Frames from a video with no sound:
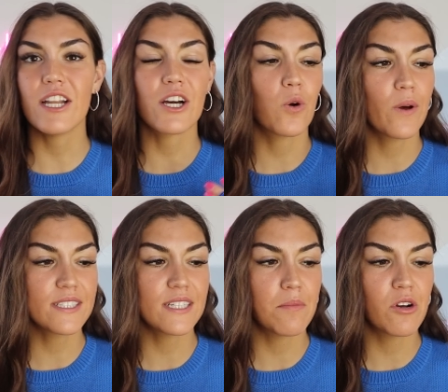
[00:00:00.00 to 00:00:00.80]
that a quick
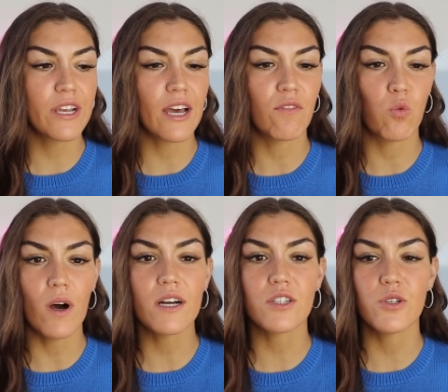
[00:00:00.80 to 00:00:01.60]
summary of
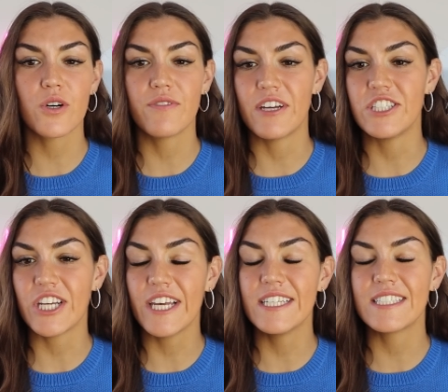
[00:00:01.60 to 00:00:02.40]
what glucophage
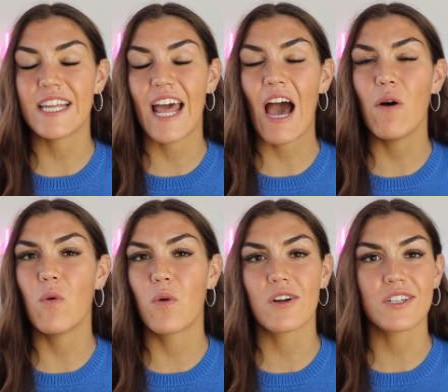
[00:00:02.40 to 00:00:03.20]
is and how
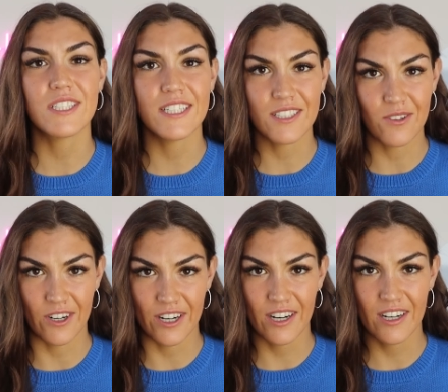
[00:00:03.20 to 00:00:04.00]
it works is in
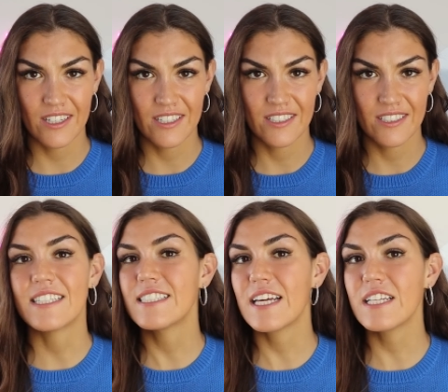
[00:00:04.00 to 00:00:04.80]
order. As
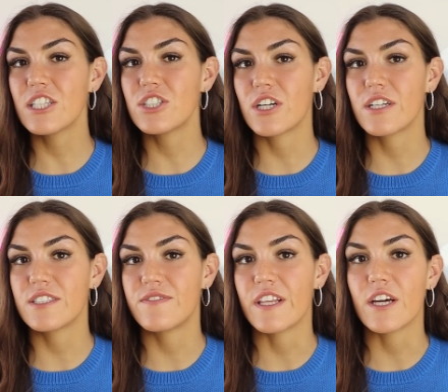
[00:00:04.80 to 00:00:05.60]
I said at the start of
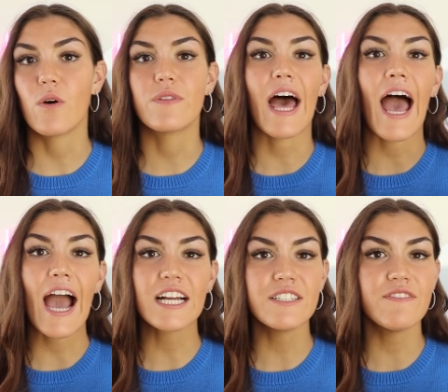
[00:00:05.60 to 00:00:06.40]
this video, the
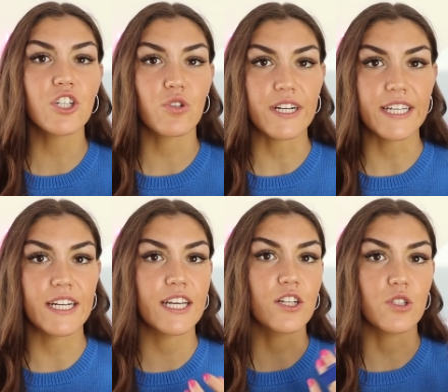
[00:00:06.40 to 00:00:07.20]
active
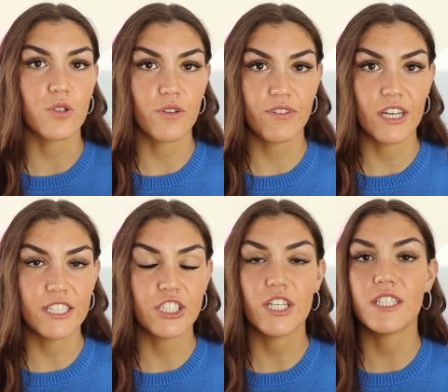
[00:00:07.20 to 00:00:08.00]
ingredient in
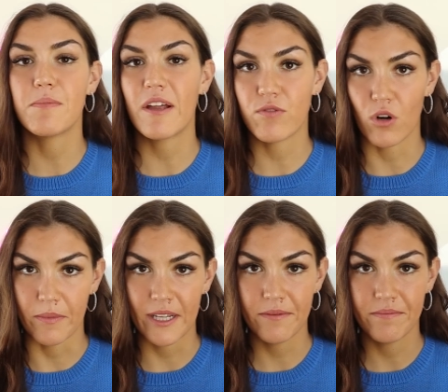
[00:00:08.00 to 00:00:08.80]
glucophage is
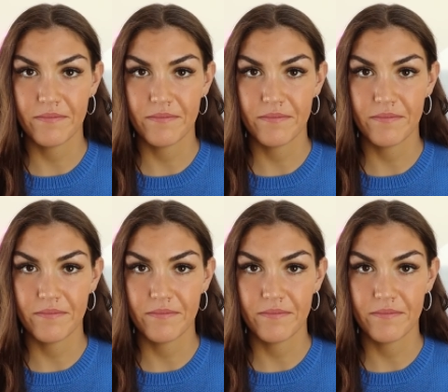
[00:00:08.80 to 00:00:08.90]
metformin.